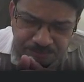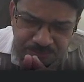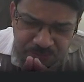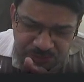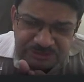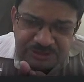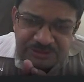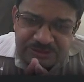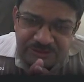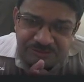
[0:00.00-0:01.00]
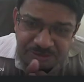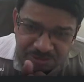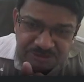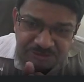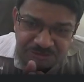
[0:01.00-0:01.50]
discuss the
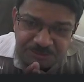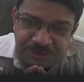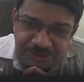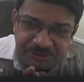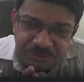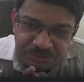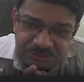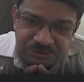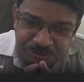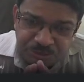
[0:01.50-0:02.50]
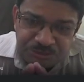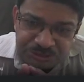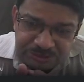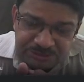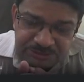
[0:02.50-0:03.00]
philosophy behind those
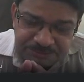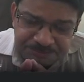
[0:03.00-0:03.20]
provisions,